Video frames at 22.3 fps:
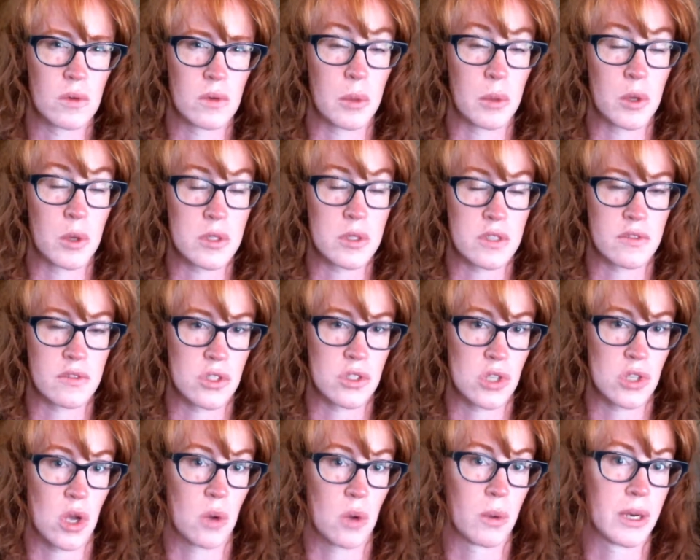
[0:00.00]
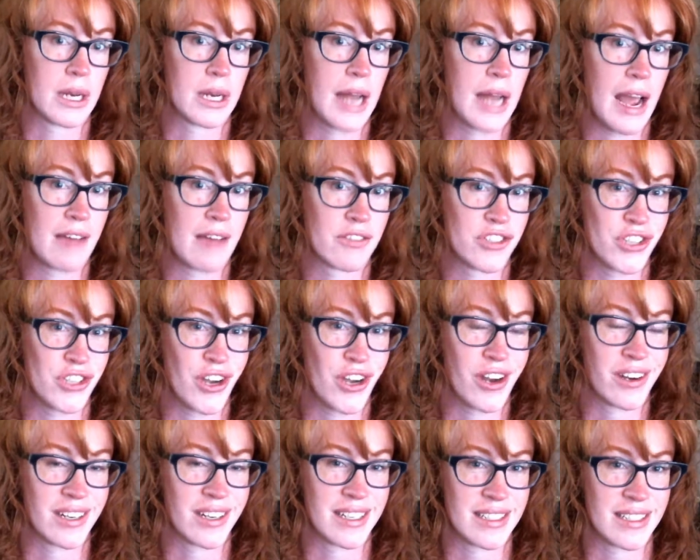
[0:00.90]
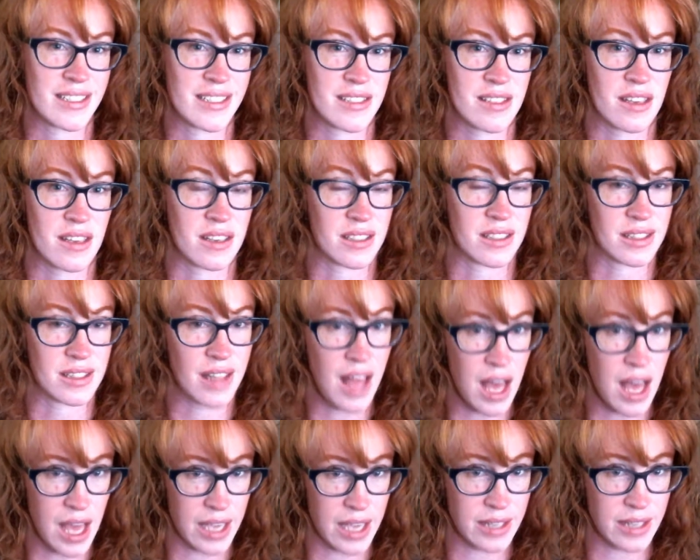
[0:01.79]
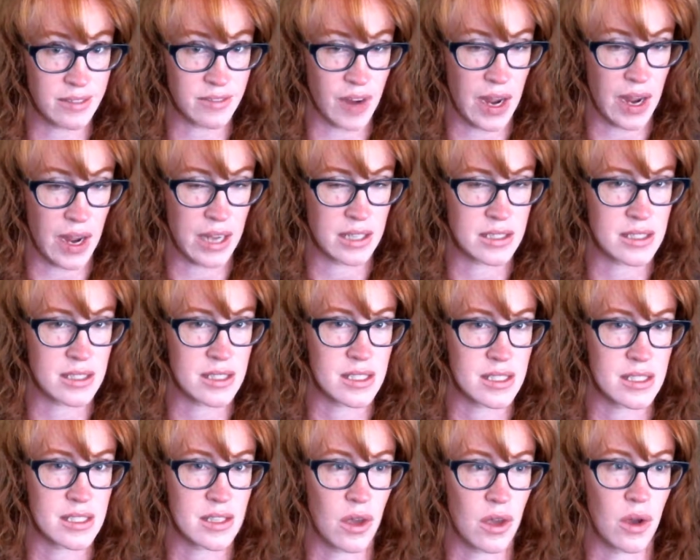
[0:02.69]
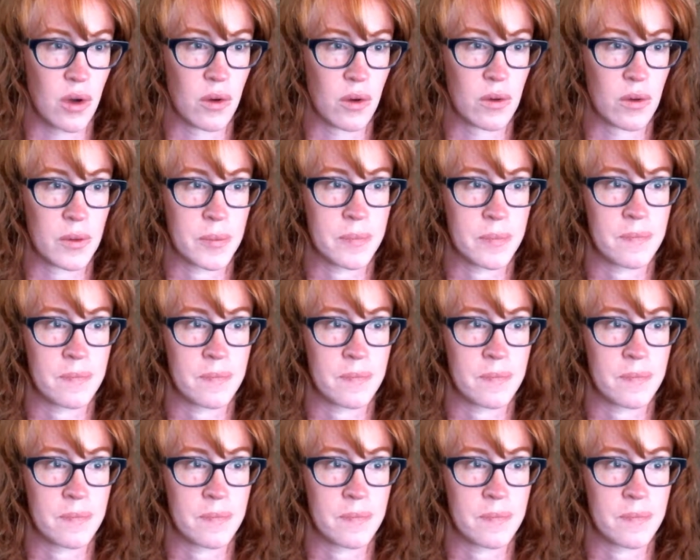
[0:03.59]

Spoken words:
or most of us know, what an avatar is online, right? So